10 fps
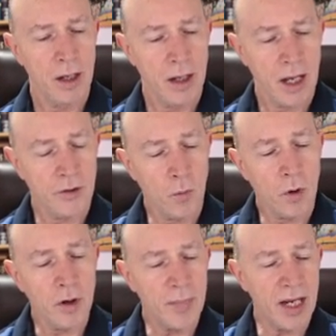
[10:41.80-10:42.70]
and the
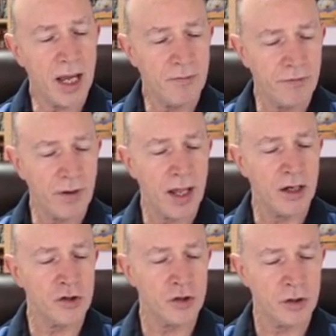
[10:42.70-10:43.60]
word became
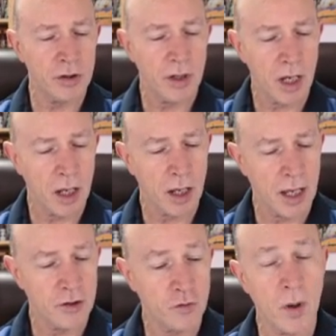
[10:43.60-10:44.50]
flesh uh,
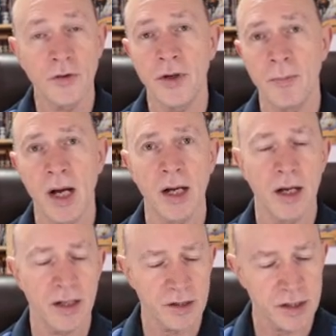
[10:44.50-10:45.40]
and dwelt among
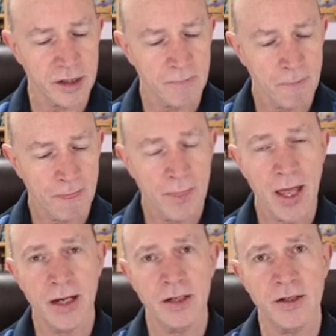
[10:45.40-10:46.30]
us,
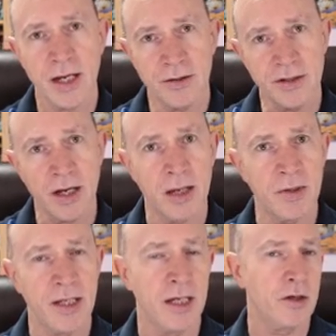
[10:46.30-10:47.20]
that is at the time of
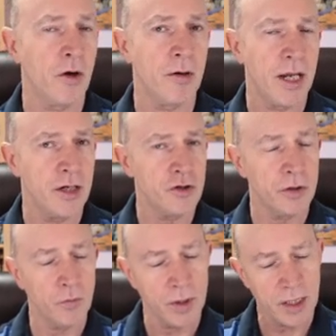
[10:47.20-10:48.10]
the
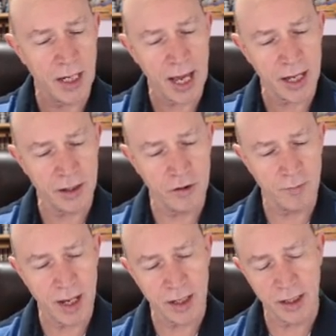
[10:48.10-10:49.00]
incarnation when he added
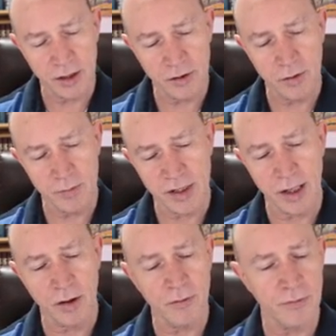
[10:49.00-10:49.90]
humanity to
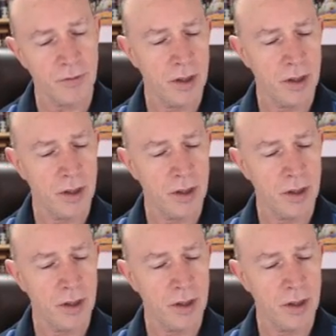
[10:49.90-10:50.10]
himself.